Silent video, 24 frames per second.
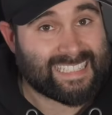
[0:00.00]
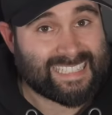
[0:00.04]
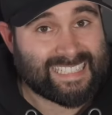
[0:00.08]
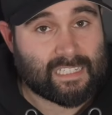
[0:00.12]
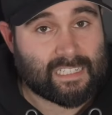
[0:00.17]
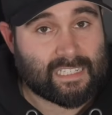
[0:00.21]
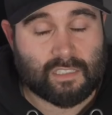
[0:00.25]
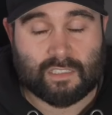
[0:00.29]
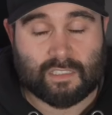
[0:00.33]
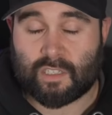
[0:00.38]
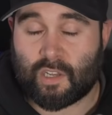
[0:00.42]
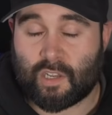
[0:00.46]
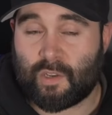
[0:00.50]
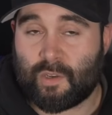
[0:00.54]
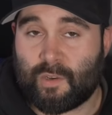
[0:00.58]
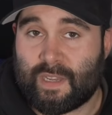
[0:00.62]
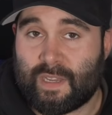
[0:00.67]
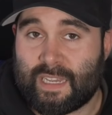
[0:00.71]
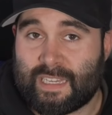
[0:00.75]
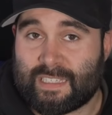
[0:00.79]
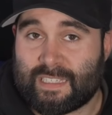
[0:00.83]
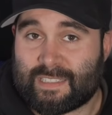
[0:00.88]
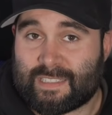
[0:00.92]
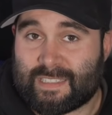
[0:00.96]
So
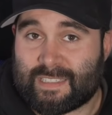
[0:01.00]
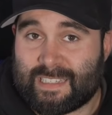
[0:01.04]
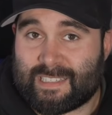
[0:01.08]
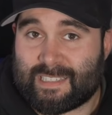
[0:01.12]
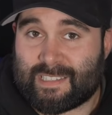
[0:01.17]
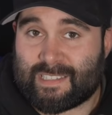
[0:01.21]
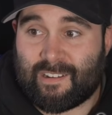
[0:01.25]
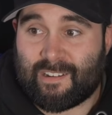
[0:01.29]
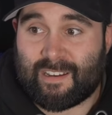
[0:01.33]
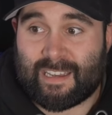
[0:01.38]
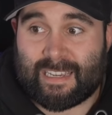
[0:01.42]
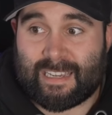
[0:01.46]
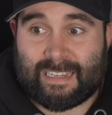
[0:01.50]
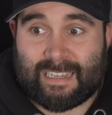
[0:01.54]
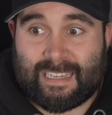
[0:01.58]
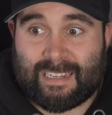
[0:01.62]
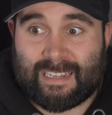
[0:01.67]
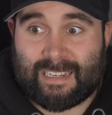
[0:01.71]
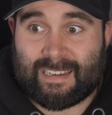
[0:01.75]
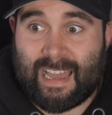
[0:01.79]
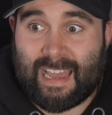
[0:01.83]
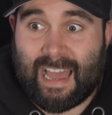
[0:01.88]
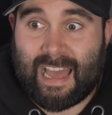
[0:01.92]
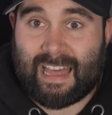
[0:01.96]
it's like, you
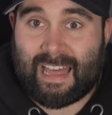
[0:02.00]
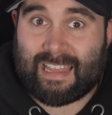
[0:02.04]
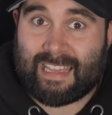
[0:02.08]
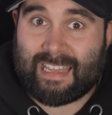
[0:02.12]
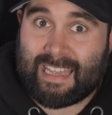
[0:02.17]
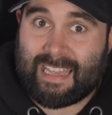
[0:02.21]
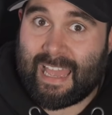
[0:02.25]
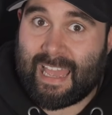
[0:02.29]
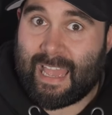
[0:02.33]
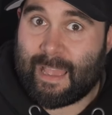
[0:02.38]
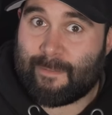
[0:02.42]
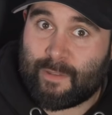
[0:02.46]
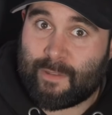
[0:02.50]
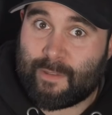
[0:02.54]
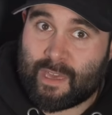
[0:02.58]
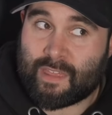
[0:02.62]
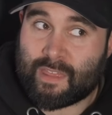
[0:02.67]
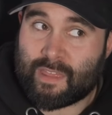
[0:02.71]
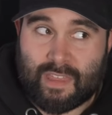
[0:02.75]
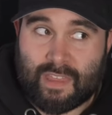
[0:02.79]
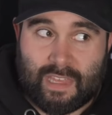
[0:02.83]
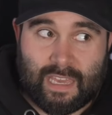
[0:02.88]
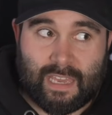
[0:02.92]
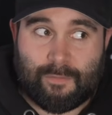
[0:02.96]
know,
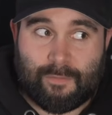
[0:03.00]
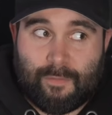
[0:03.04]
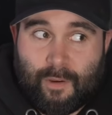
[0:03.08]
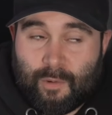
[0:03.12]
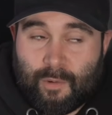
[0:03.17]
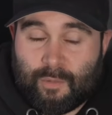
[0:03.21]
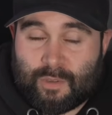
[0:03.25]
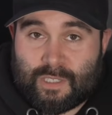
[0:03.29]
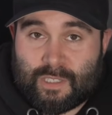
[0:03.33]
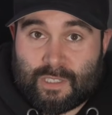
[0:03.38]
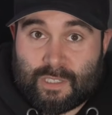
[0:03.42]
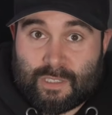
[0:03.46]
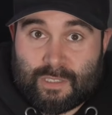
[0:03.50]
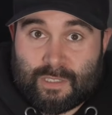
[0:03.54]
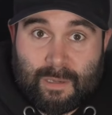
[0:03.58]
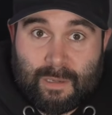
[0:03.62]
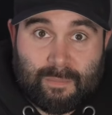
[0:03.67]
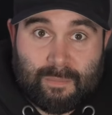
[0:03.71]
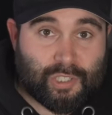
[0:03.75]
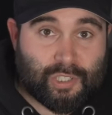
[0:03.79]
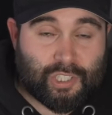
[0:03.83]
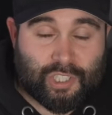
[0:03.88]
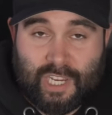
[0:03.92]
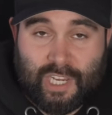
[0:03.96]
if I was
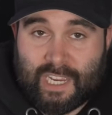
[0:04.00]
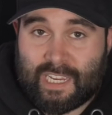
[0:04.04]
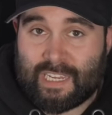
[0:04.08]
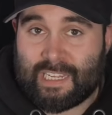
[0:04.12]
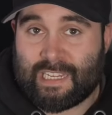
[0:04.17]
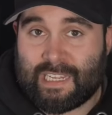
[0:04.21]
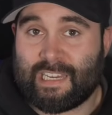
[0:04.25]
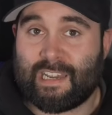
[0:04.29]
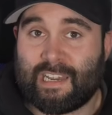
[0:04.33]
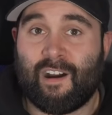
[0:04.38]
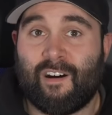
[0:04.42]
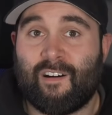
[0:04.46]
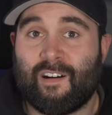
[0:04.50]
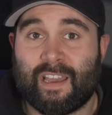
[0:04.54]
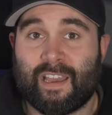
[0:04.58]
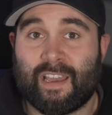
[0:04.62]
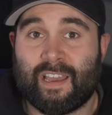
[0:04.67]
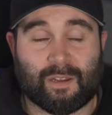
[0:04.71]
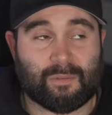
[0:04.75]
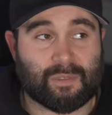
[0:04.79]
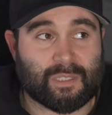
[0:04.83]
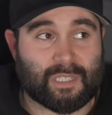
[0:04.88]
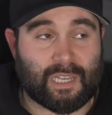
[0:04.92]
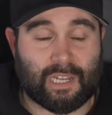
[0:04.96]
some shady guy and
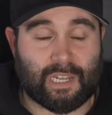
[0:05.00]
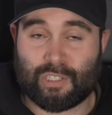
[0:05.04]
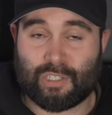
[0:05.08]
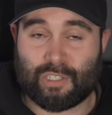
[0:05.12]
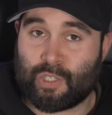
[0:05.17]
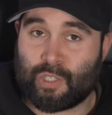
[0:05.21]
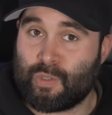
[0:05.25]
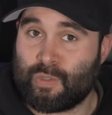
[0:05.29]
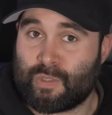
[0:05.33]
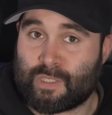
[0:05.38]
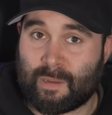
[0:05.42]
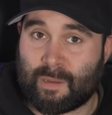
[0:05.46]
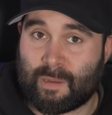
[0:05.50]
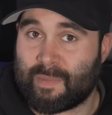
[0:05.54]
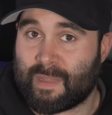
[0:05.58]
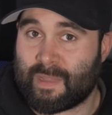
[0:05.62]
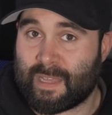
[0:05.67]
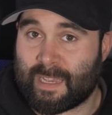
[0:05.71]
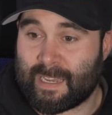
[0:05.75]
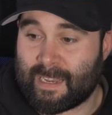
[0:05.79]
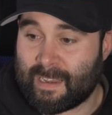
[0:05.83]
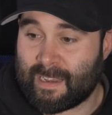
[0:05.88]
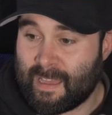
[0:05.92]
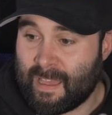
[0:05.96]
I was going to do
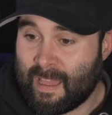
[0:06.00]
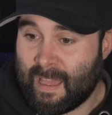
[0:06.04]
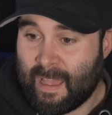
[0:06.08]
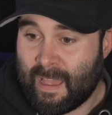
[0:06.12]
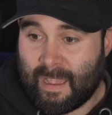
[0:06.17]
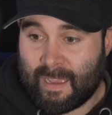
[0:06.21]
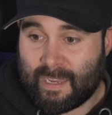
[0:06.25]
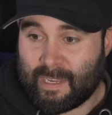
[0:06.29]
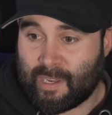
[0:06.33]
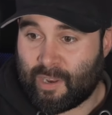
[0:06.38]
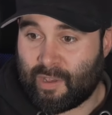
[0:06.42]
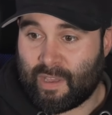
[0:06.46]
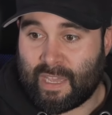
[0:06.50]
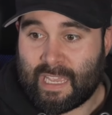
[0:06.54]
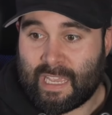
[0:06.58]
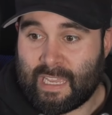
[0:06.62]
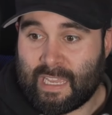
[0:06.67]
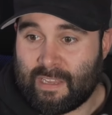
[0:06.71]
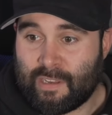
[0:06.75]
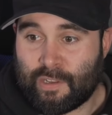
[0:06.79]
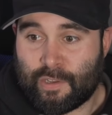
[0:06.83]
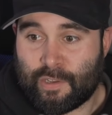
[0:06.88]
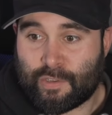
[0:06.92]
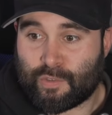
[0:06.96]
something, you know,
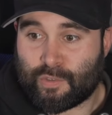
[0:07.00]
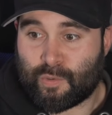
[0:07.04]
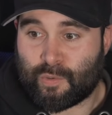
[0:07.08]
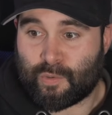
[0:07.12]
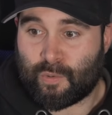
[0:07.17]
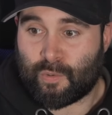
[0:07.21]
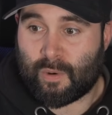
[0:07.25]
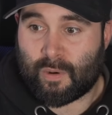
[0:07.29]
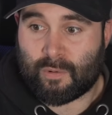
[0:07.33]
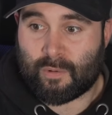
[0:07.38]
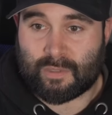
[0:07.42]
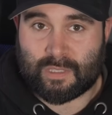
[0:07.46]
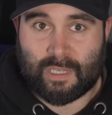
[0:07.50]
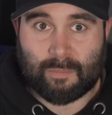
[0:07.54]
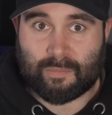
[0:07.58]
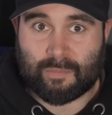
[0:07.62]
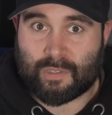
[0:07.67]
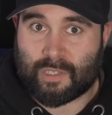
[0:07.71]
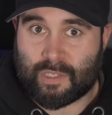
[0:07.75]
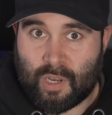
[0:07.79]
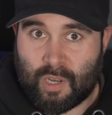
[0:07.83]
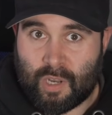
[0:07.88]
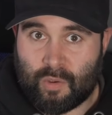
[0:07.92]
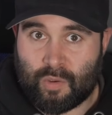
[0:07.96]
heinous, or I was up
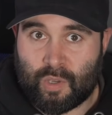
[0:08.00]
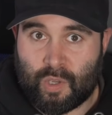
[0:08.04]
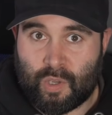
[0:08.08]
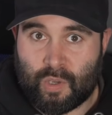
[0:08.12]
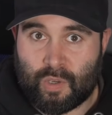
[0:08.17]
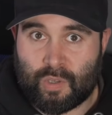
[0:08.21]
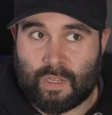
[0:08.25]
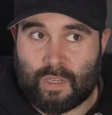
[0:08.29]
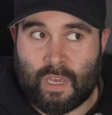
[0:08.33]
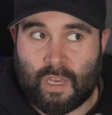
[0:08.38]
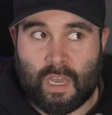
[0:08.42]
to no good,